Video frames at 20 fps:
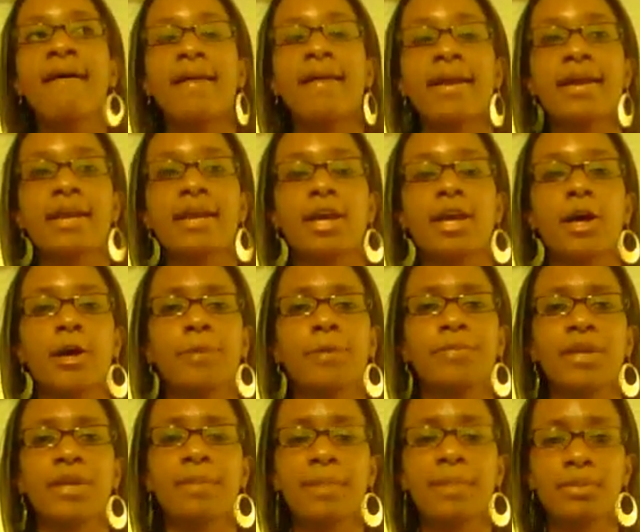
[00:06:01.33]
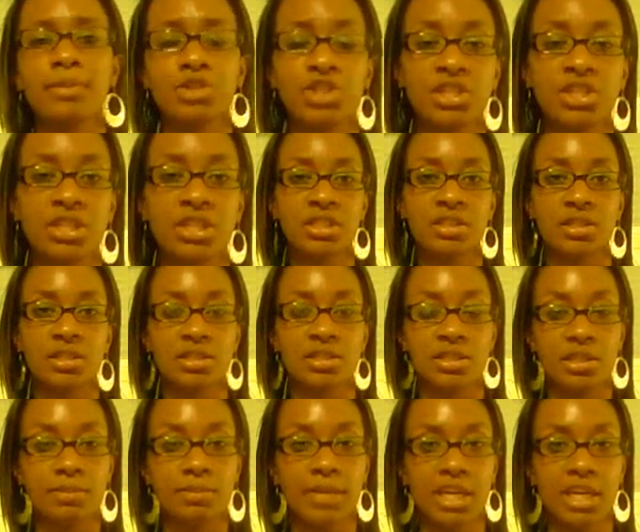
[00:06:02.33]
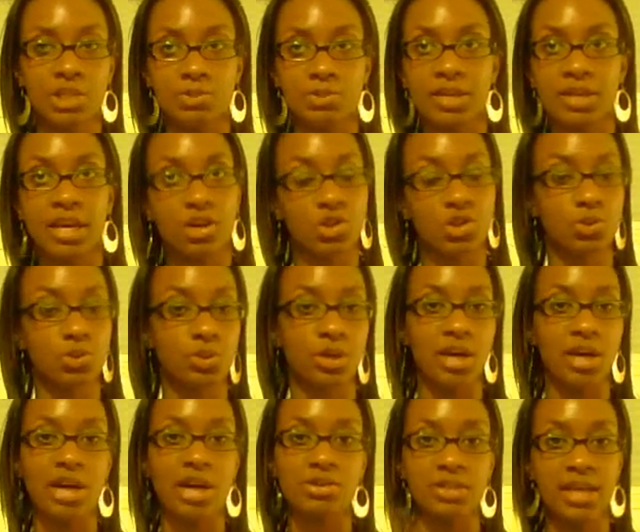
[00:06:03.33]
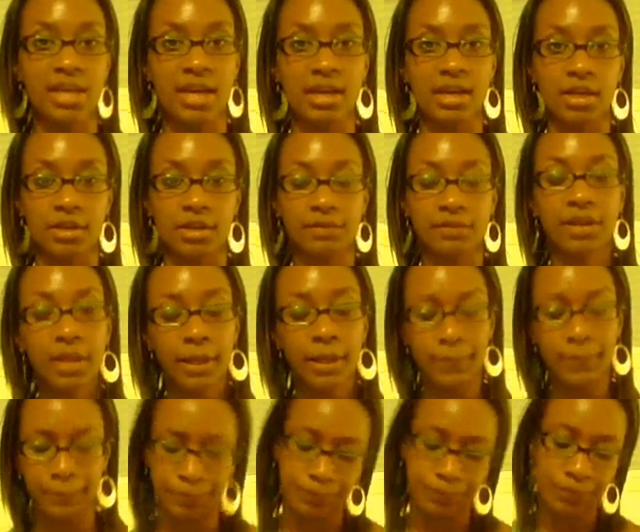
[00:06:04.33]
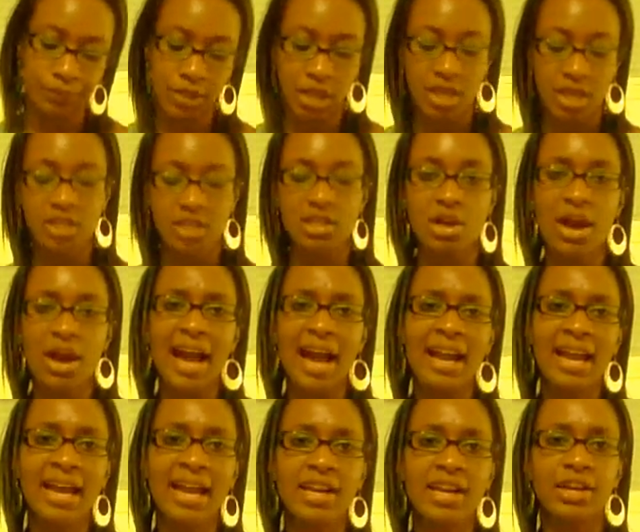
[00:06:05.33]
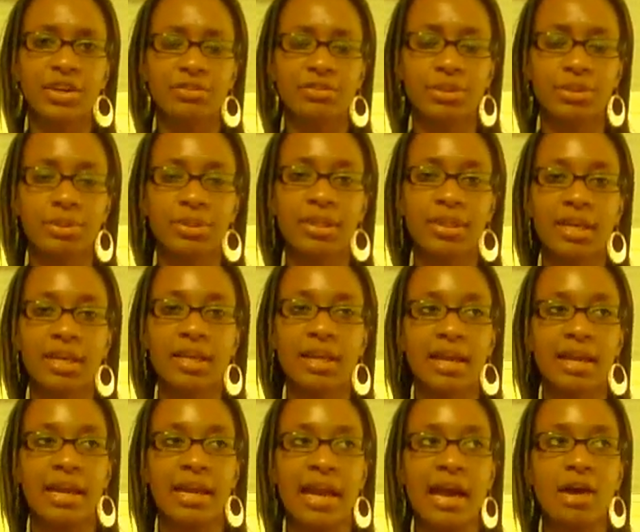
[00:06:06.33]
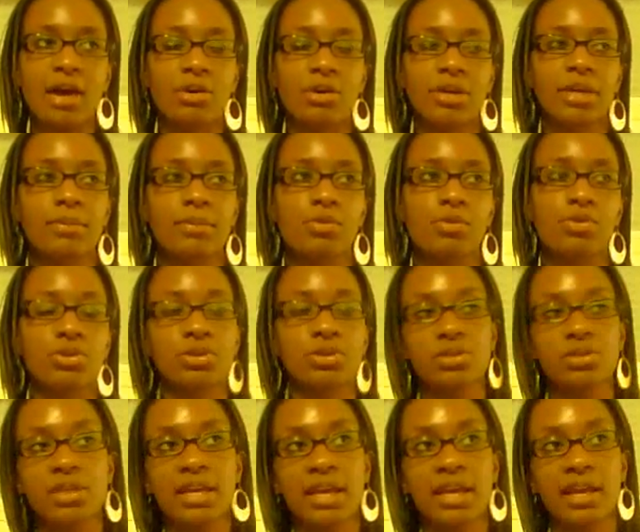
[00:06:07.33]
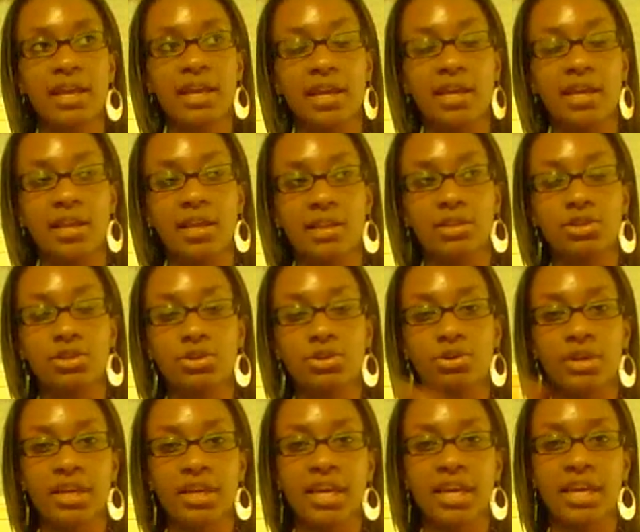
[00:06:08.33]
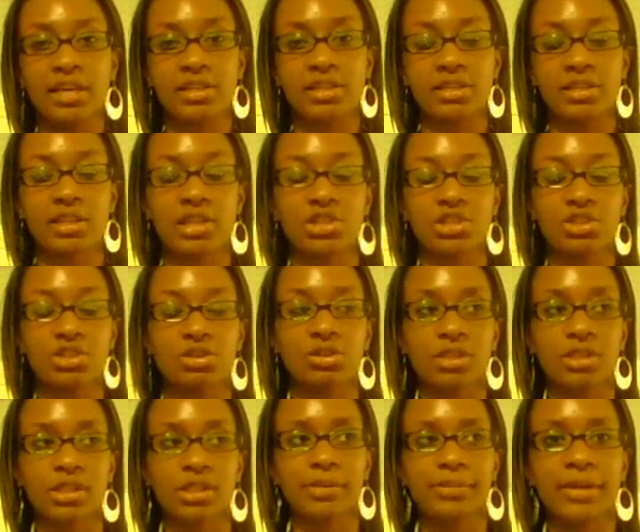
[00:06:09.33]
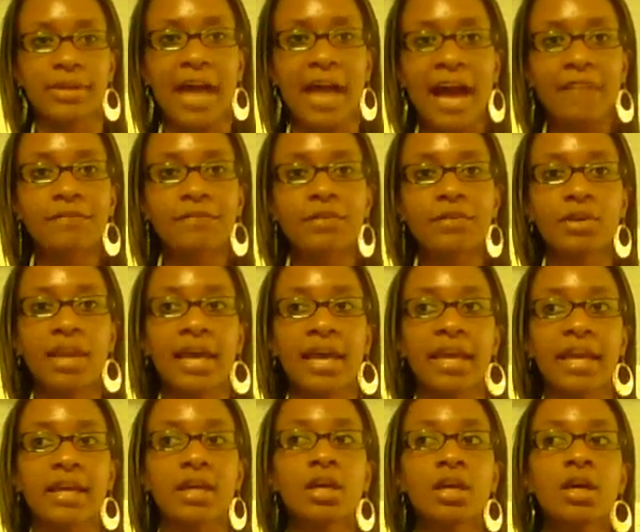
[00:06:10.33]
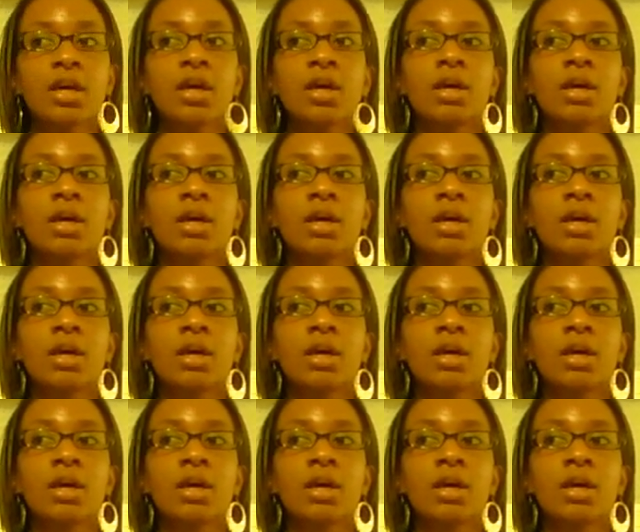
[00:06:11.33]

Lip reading: And, that maybe needs to seek management elsewhere outside of him. So I kind of agree with that. Like, I'll get more into that. You know, they had a discussion earlier, but I feel like